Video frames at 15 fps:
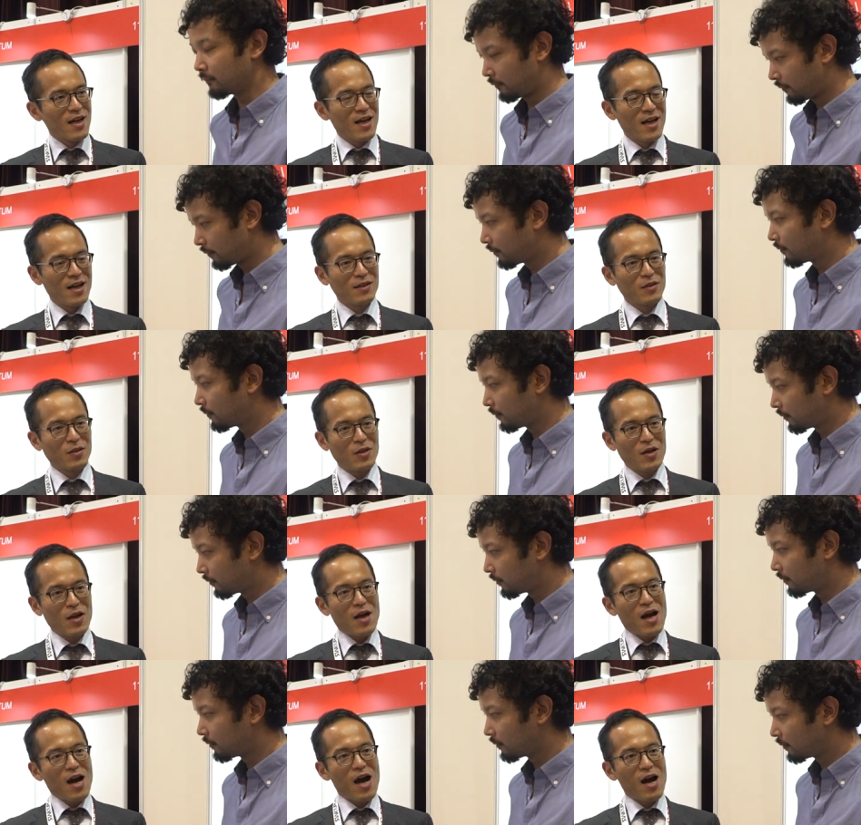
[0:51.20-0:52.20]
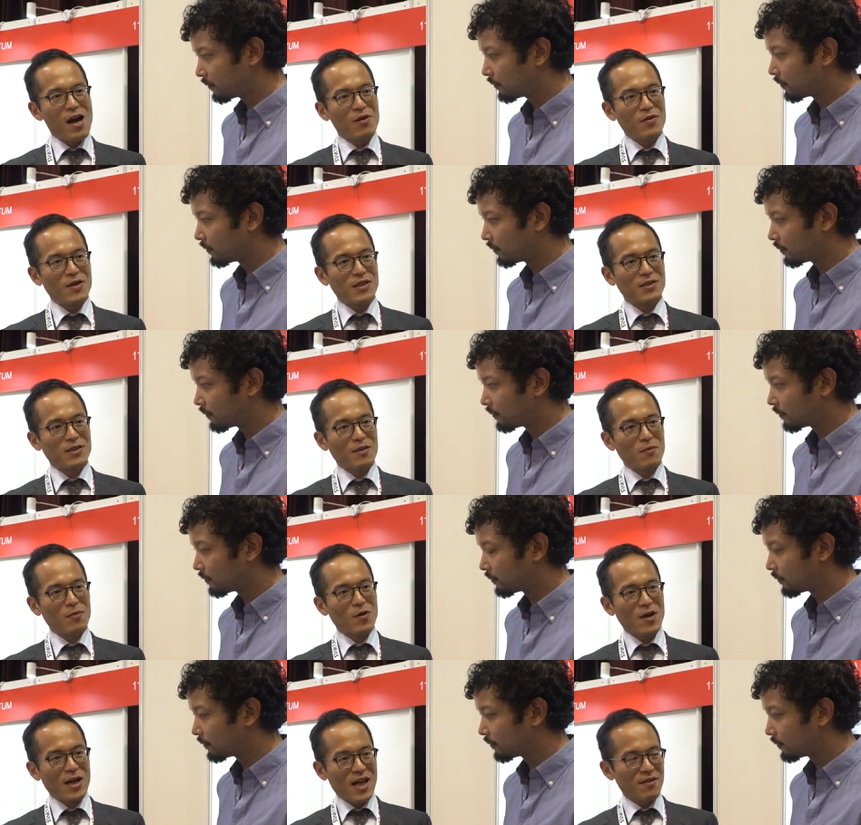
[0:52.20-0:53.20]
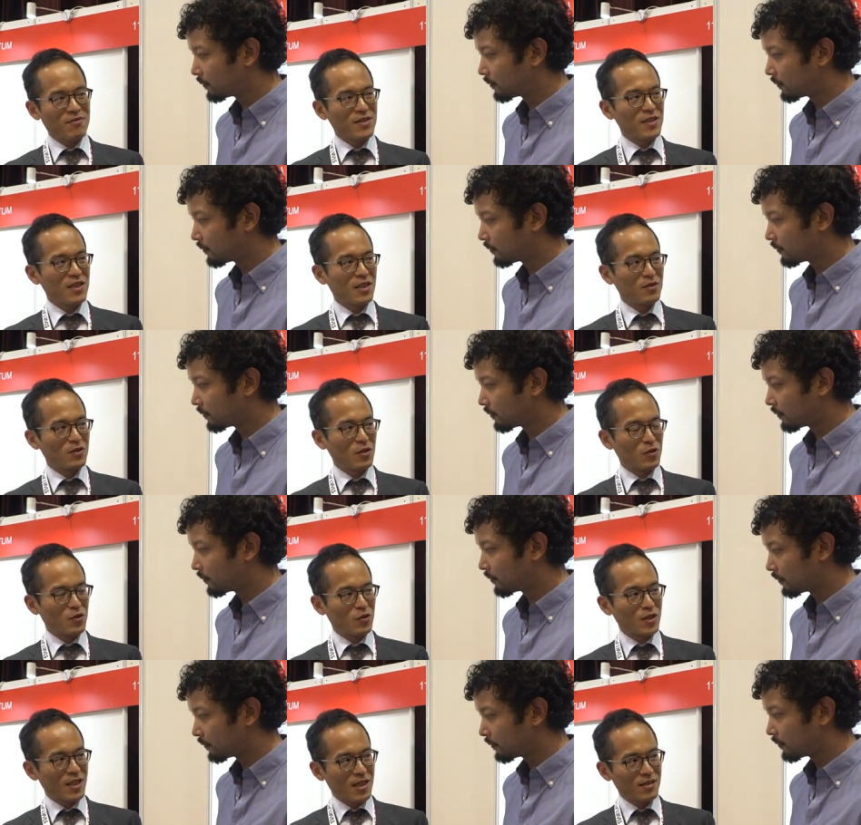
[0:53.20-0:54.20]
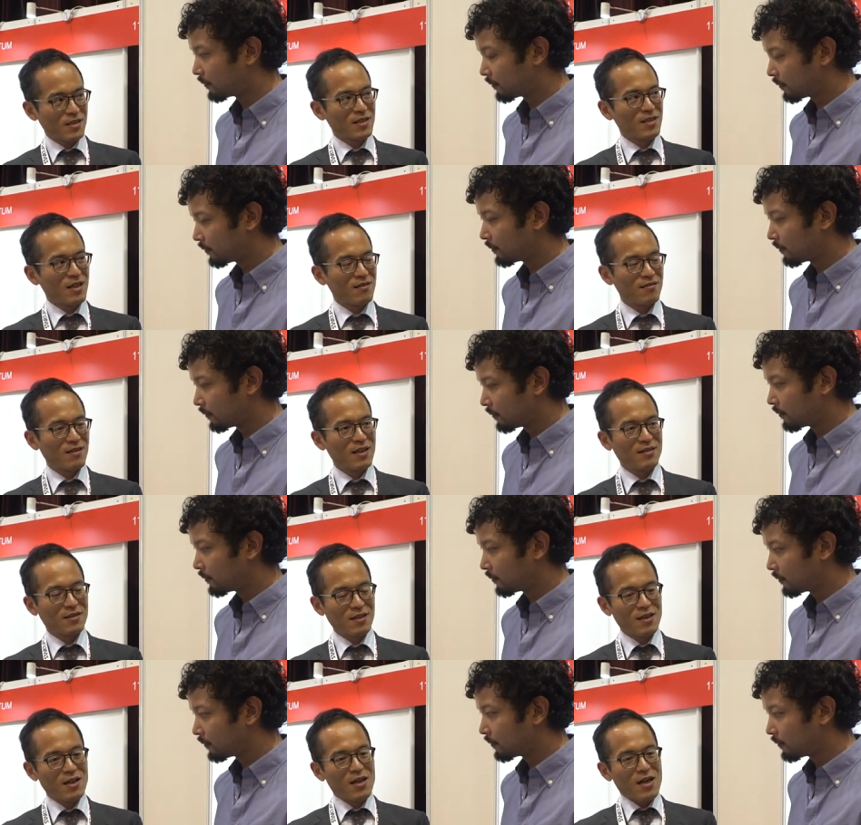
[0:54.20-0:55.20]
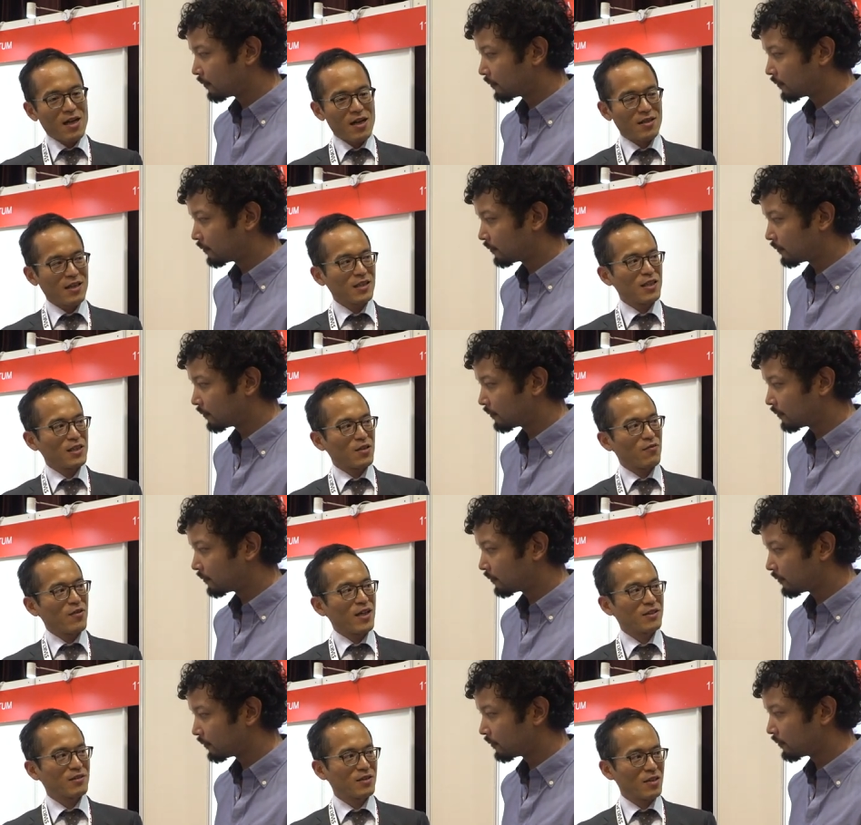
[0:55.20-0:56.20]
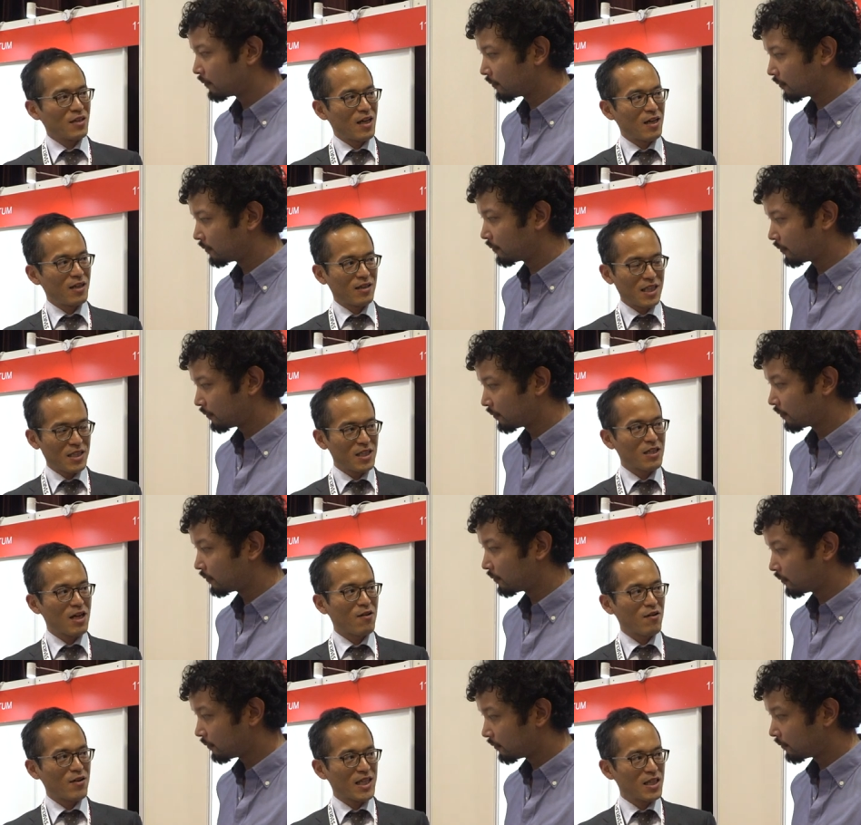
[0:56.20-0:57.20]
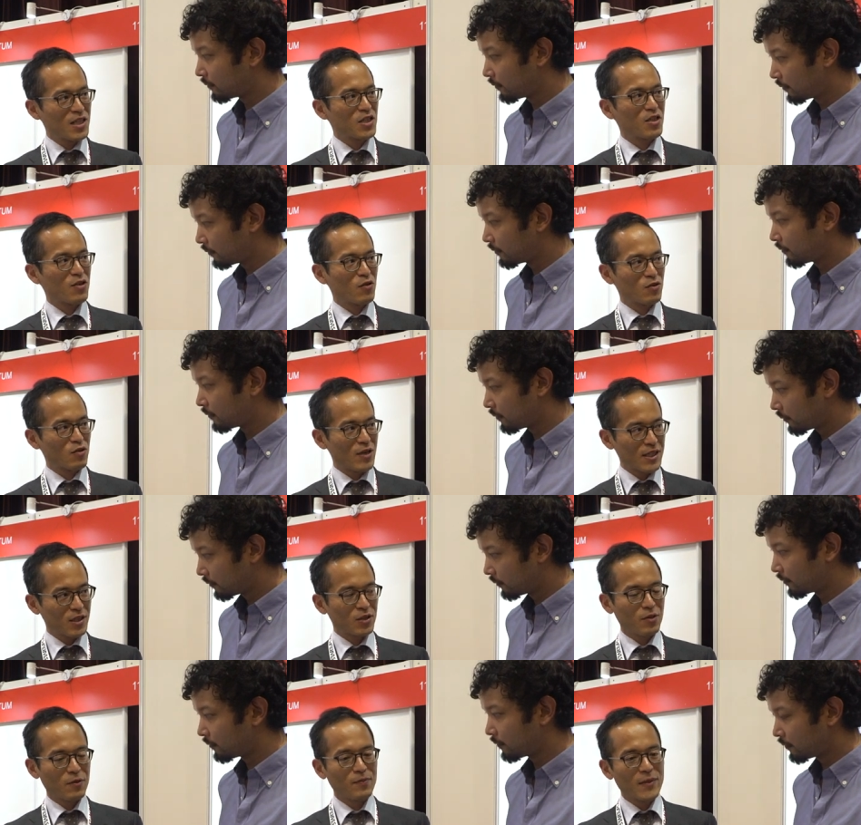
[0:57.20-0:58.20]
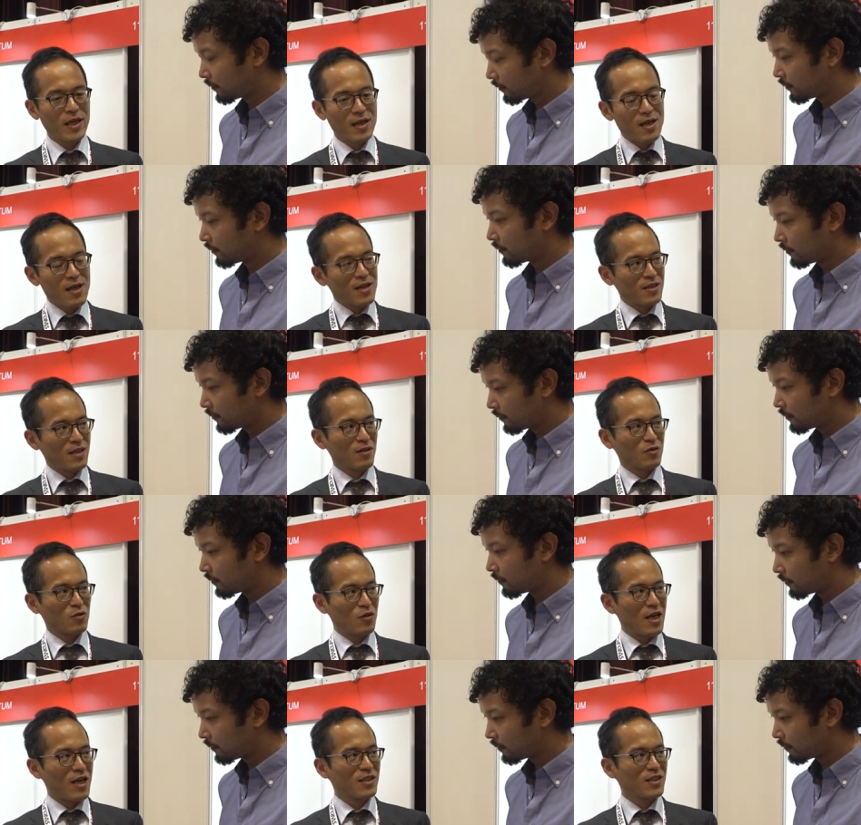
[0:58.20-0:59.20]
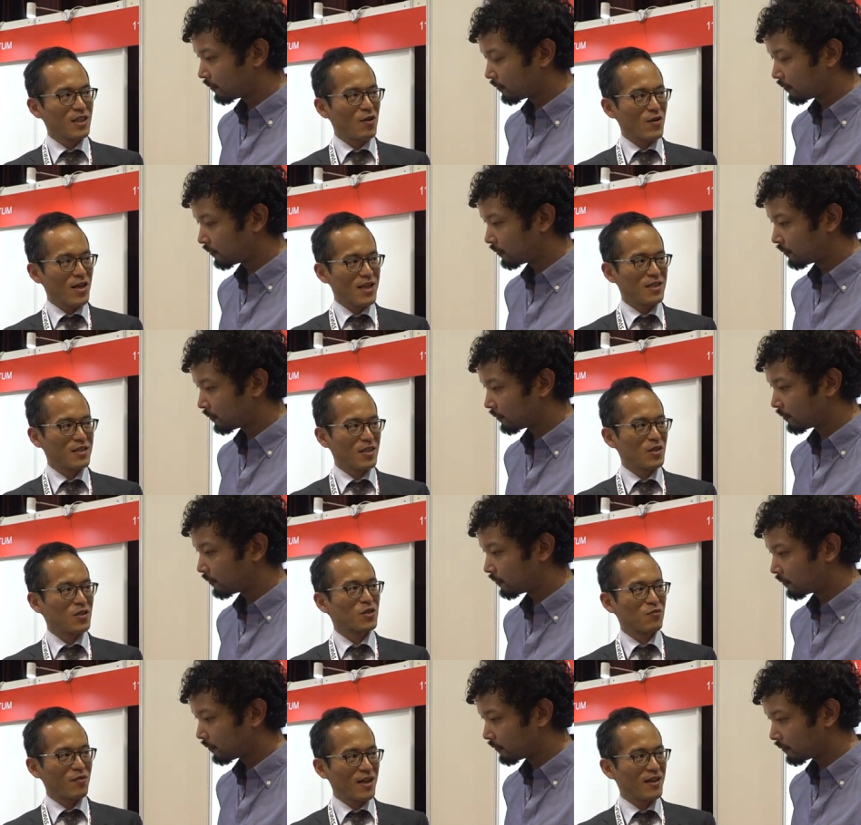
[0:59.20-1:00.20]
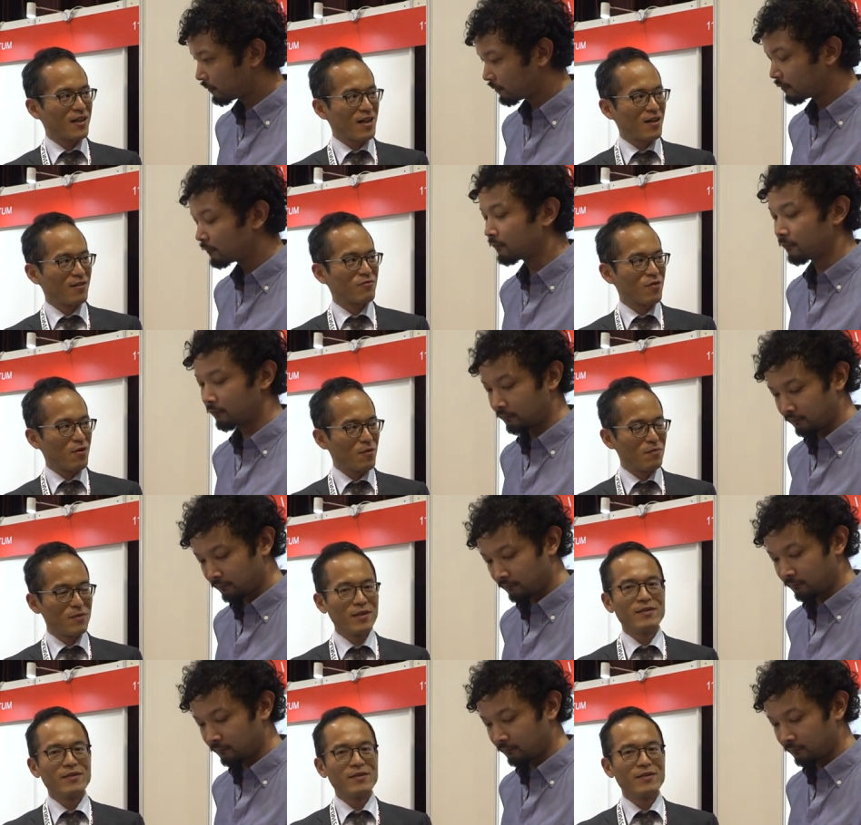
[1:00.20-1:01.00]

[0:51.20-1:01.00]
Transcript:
Speaker 1: and how is more efficient to catch the sunlight? That is the first our initial question. The answer is a spherical form,